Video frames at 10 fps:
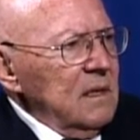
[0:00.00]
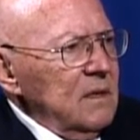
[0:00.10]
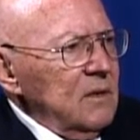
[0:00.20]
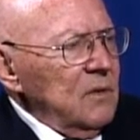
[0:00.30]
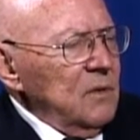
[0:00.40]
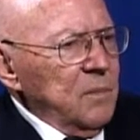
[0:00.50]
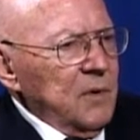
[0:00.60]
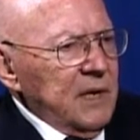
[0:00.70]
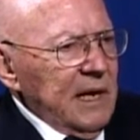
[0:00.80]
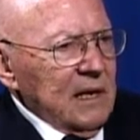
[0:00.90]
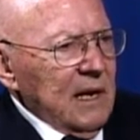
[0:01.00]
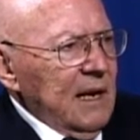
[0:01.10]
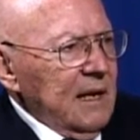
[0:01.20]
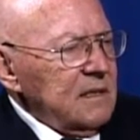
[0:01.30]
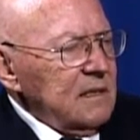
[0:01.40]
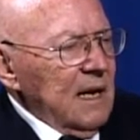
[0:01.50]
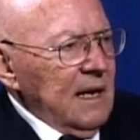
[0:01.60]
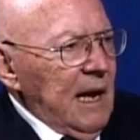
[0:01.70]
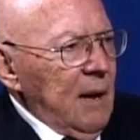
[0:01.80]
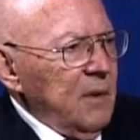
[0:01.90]
to pretend like it's not
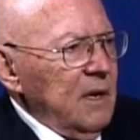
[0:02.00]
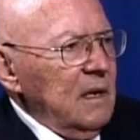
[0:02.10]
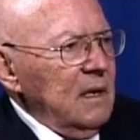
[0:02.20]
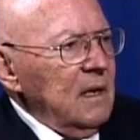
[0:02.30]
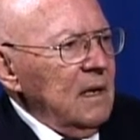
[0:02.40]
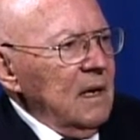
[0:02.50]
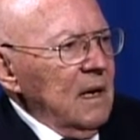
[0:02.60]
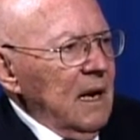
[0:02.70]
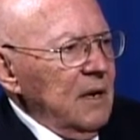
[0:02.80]
happening and